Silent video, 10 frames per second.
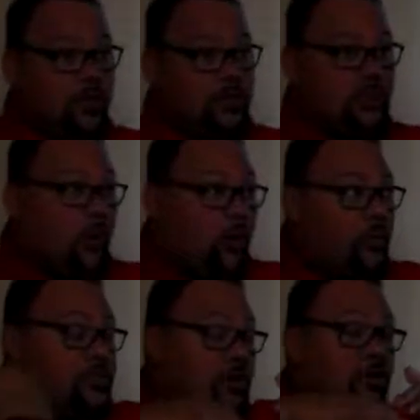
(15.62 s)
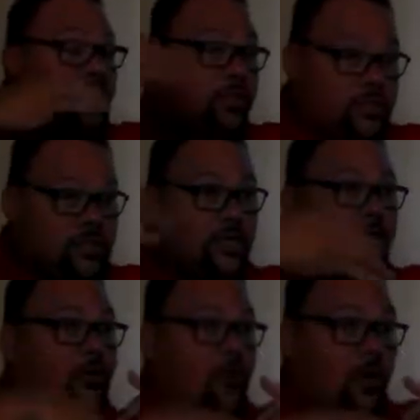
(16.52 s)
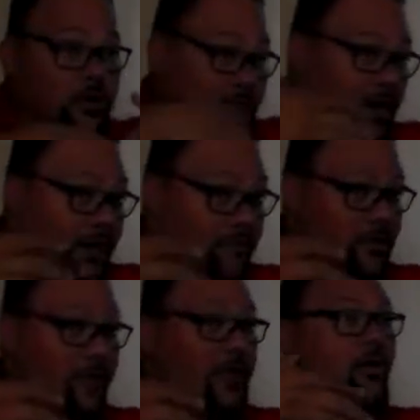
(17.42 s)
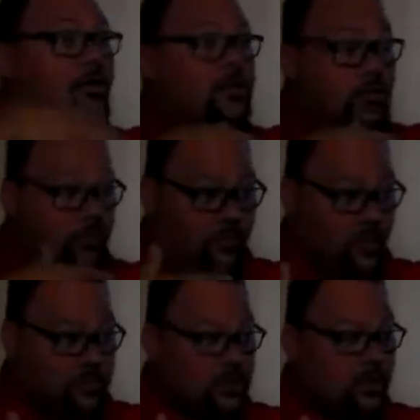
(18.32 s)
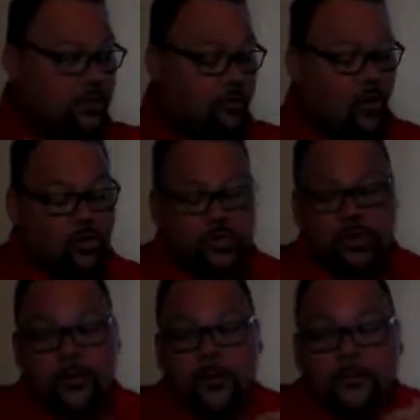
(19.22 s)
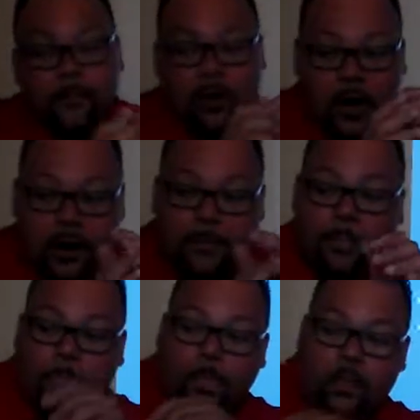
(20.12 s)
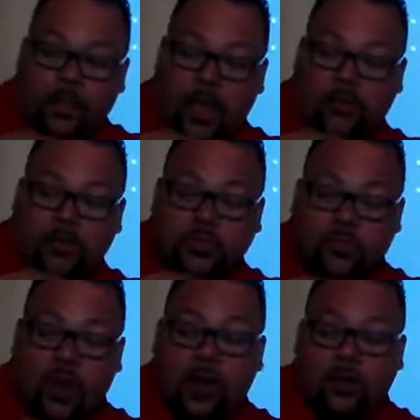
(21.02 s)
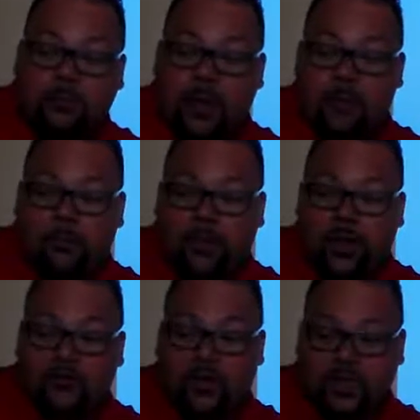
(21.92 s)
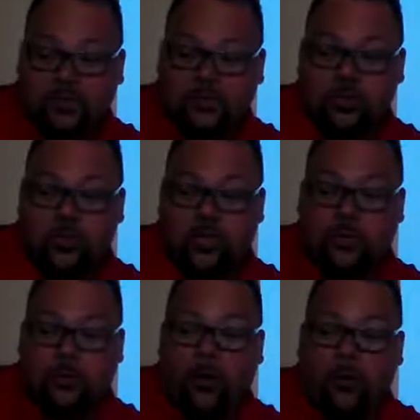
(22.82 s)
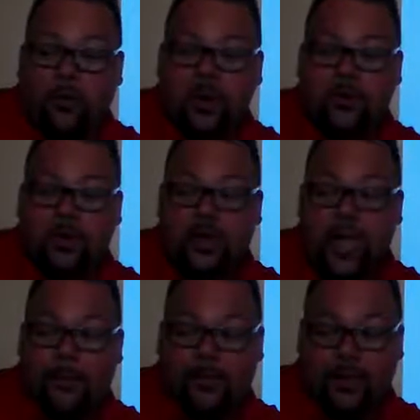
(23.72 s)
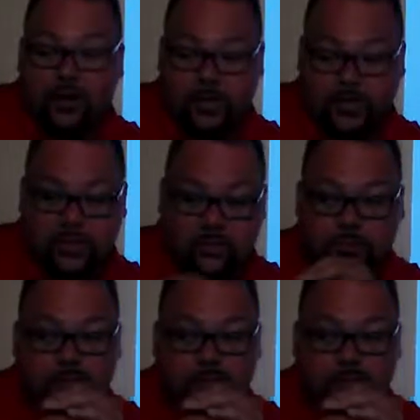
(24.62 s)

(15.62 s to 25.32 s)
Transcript: So only certain things can get across. Not everything, only certain things can get across. All right? And they're surrounded by blood vessels known as pulmonary capillaries.